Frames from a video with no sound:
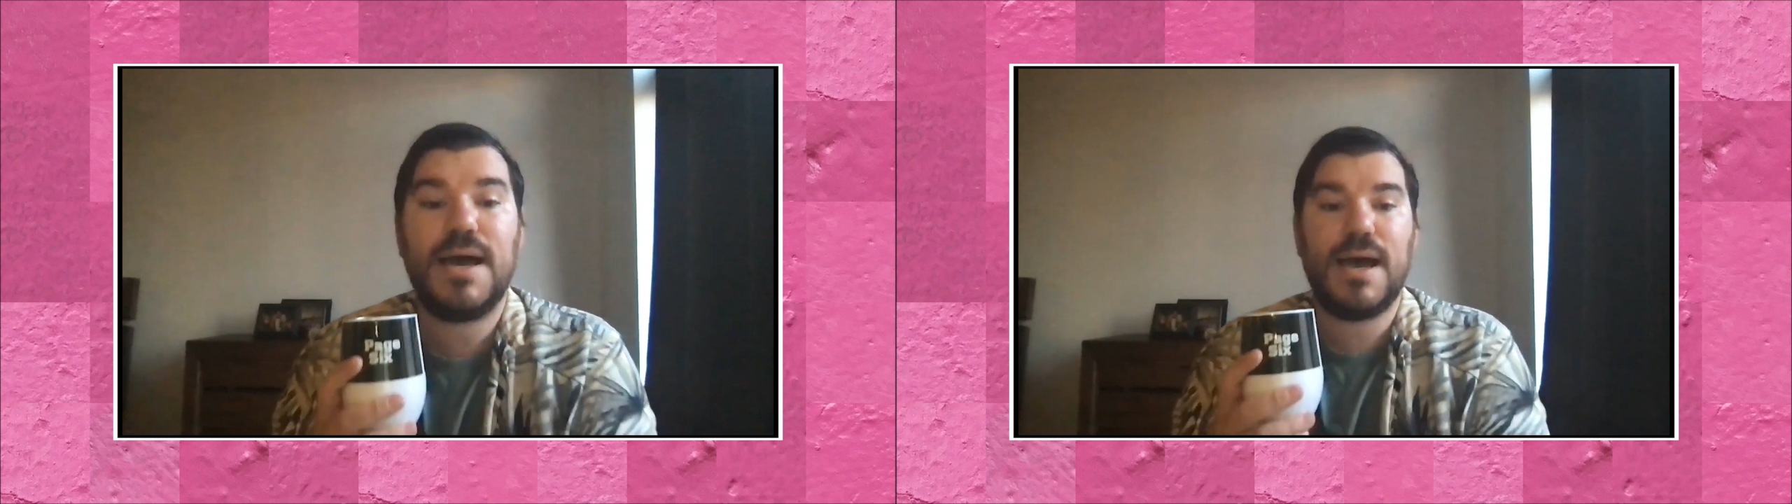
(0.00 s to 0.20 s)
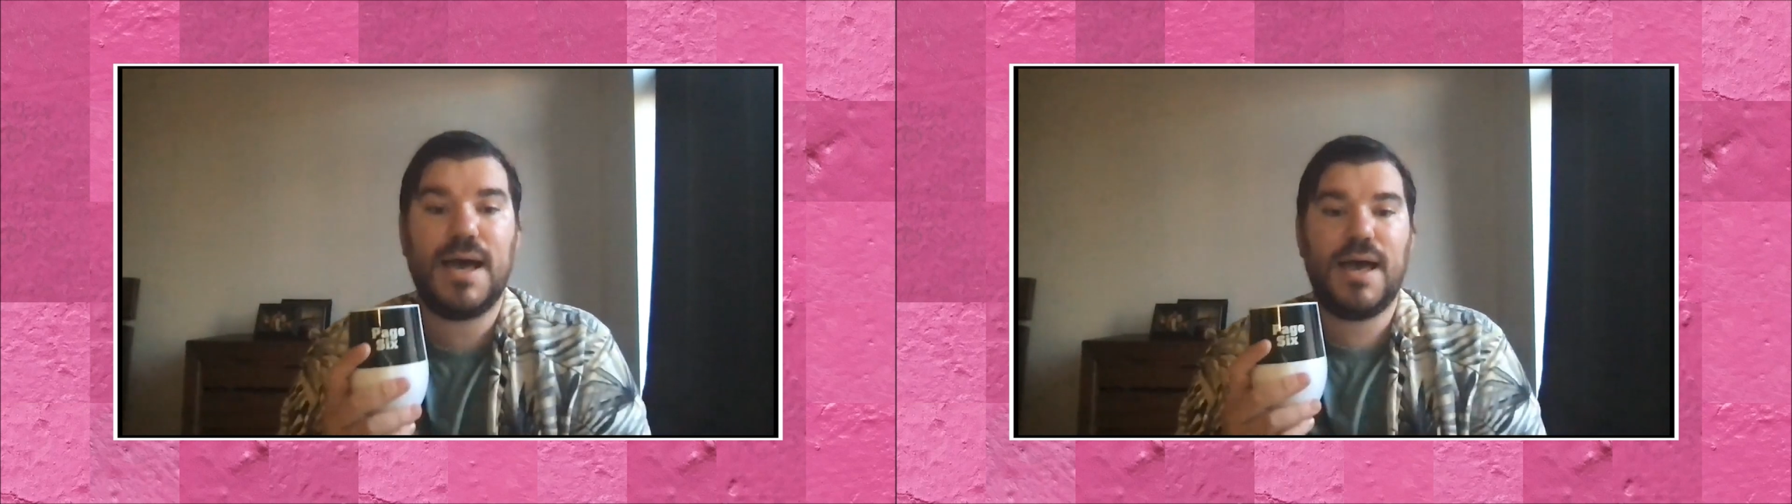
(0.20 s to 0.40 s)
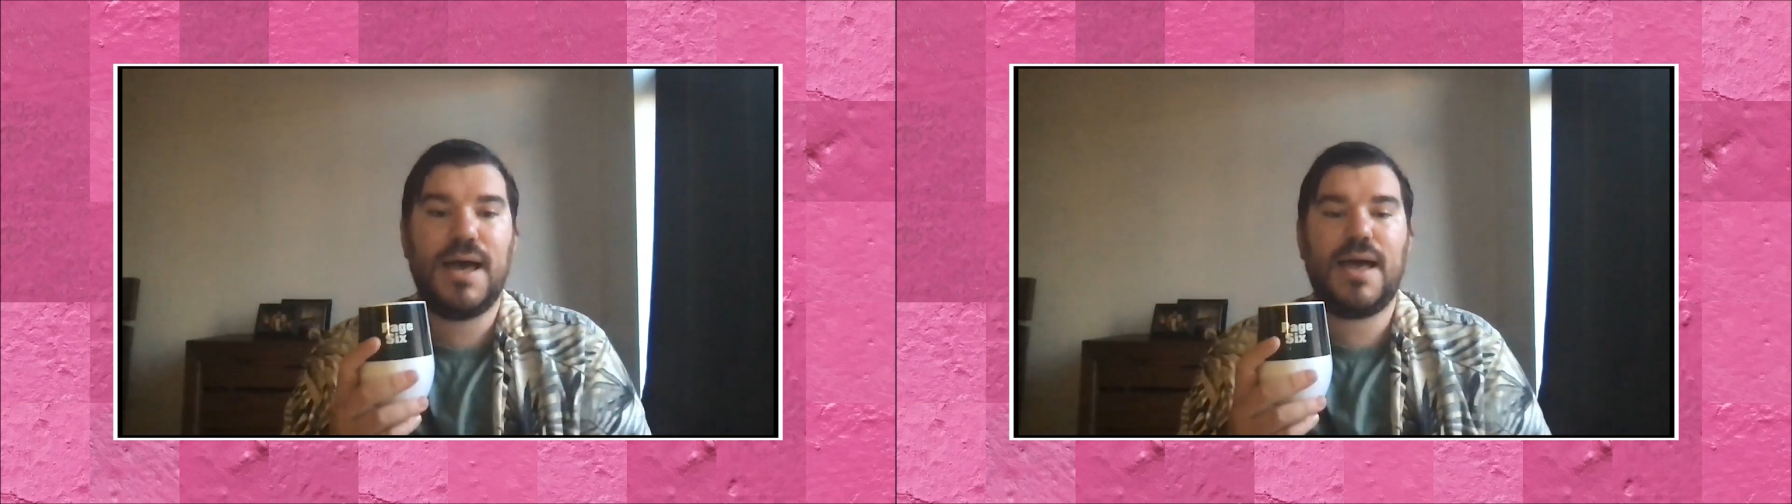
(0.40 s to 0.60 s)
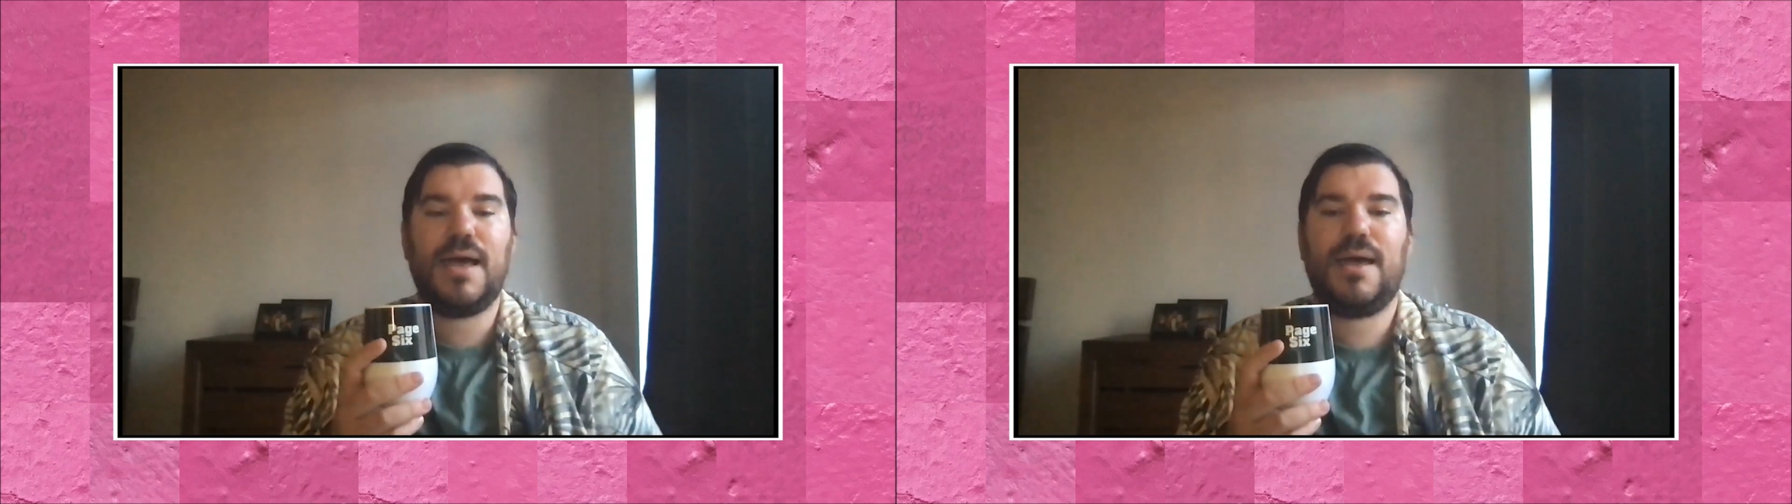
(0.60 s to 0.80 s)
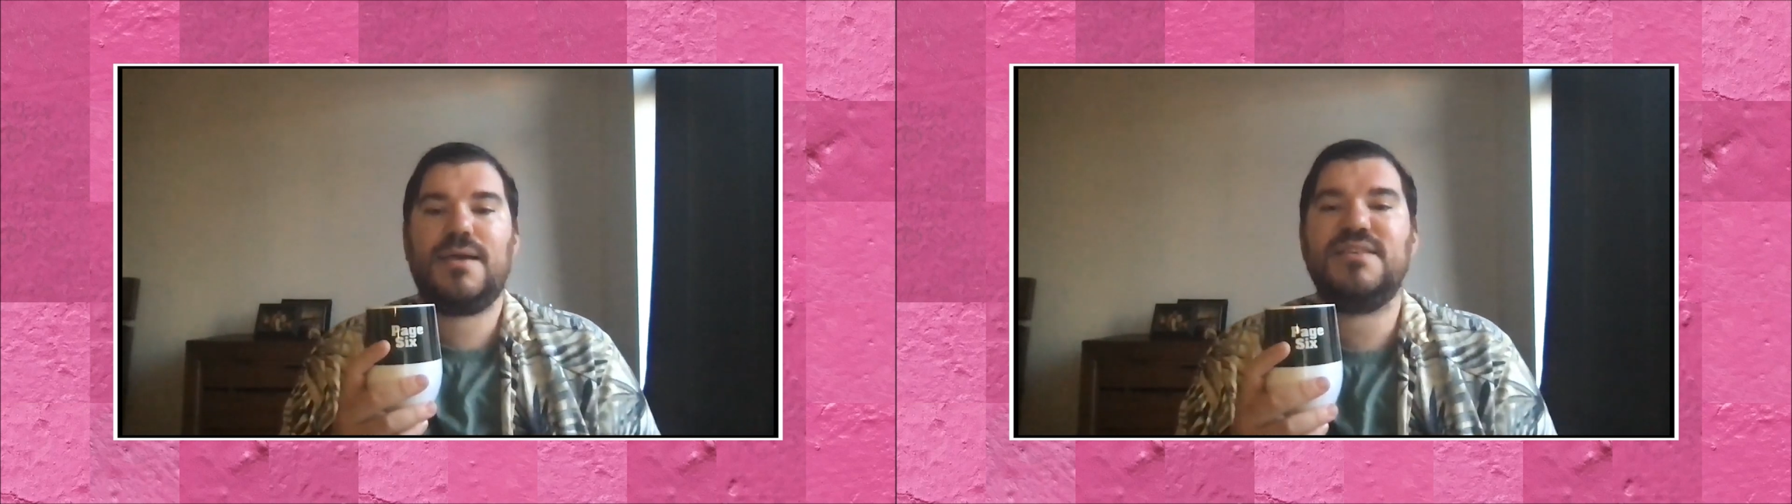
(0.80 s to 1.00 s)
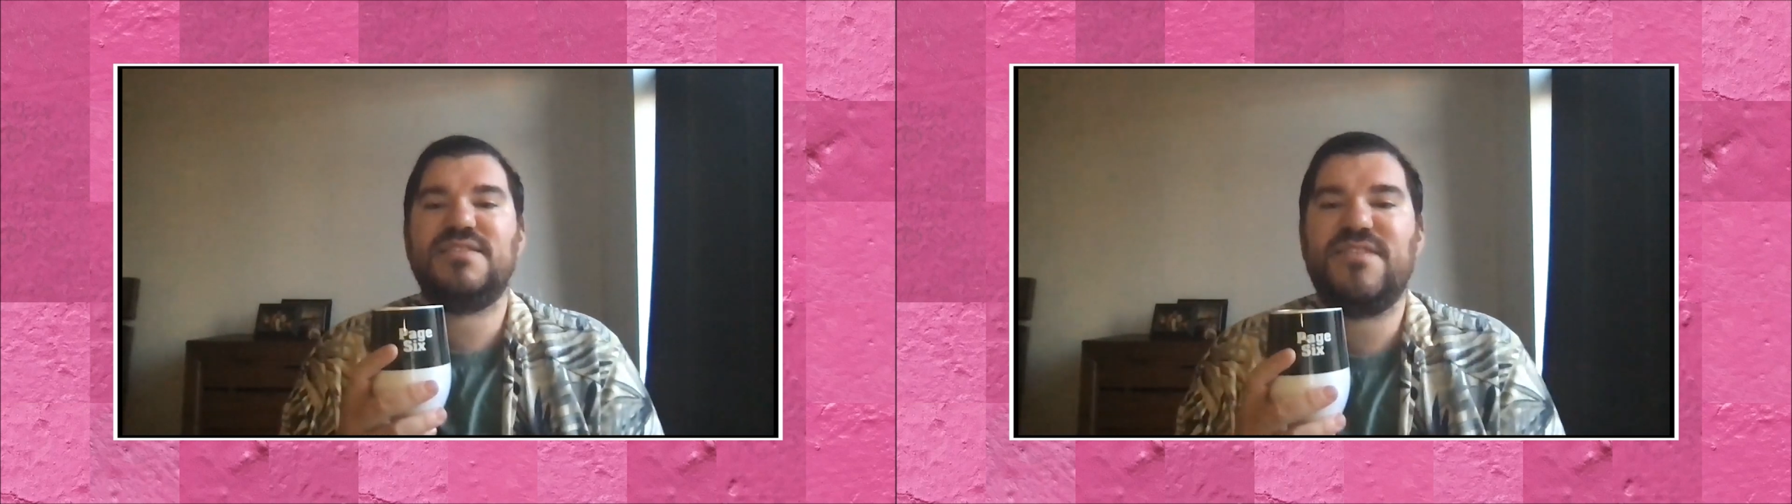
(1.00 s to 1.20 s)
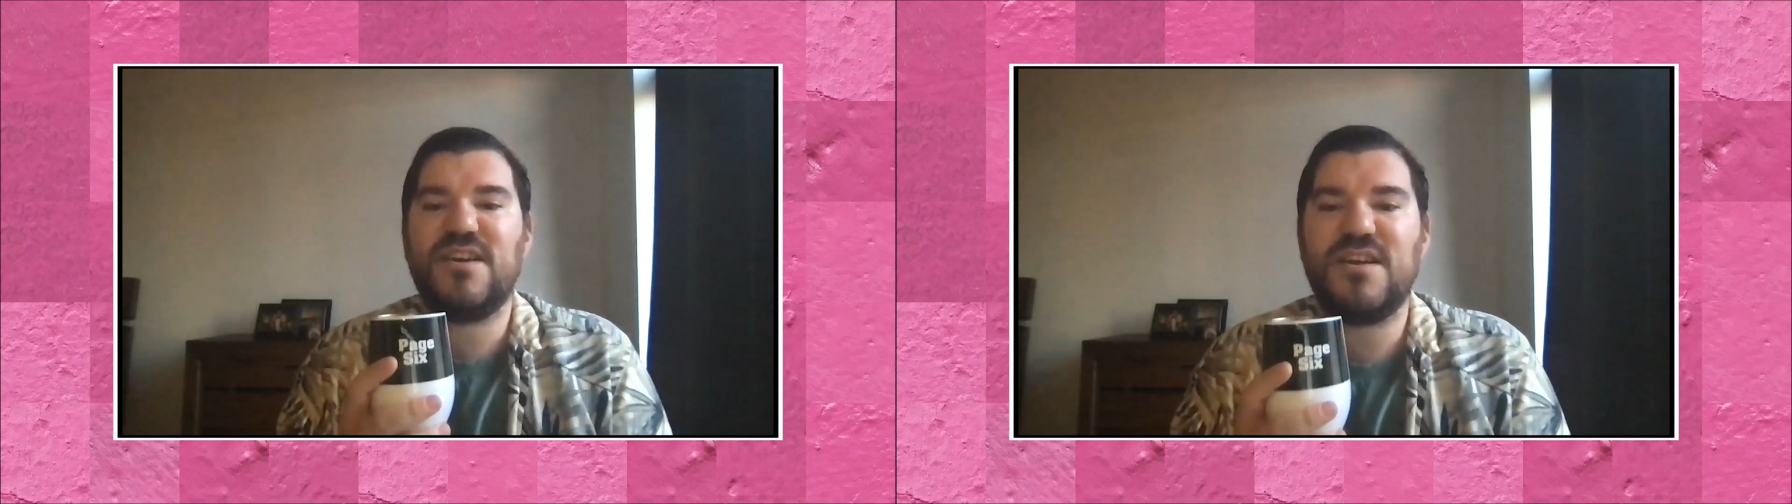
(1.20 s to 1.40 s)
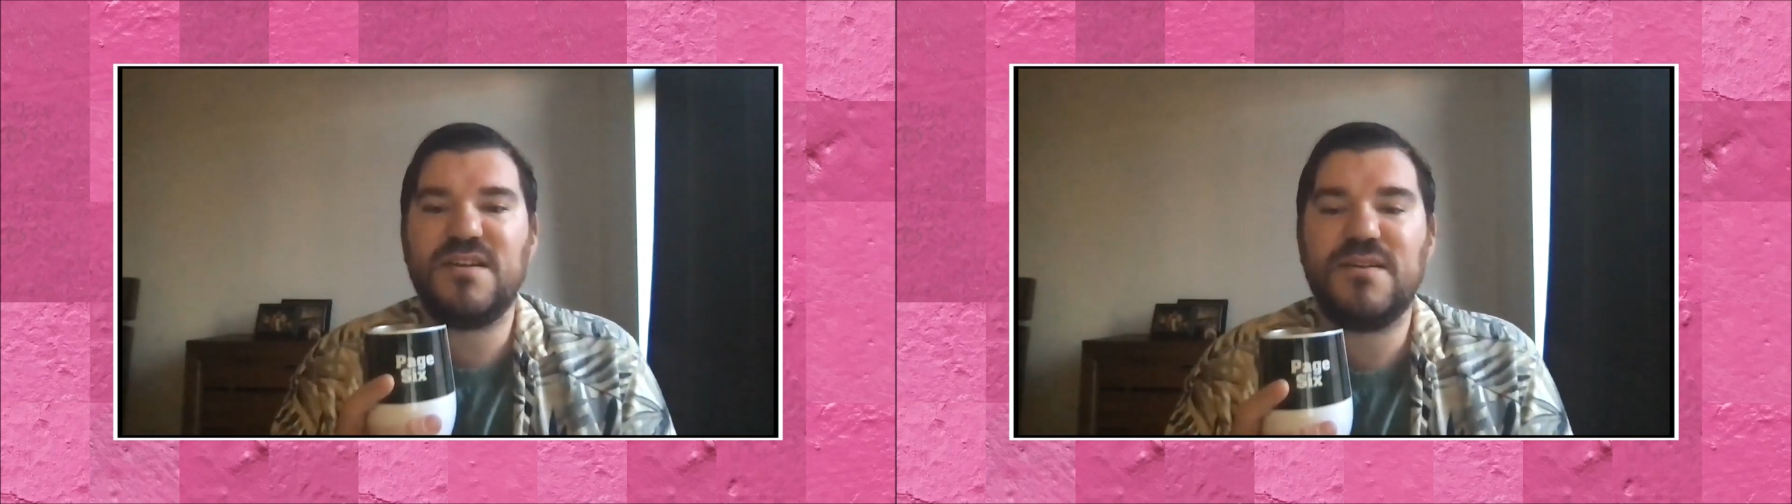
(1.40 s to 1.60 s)
because of
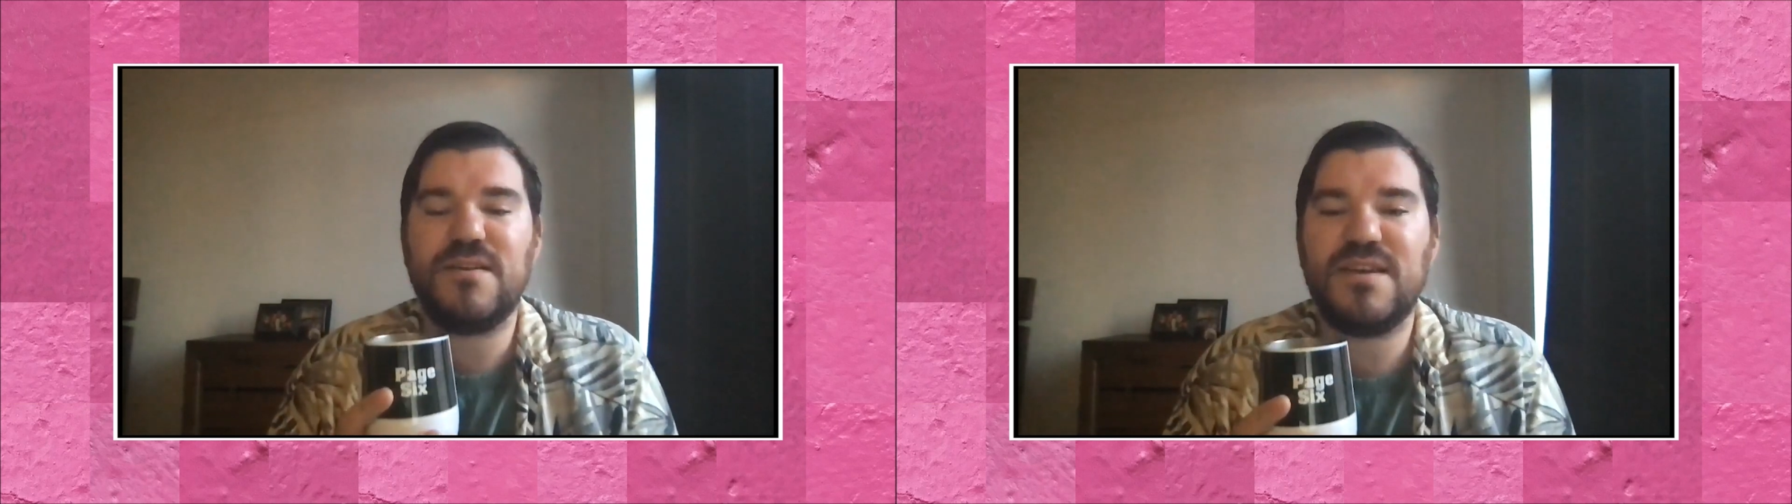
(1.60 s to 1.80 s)
her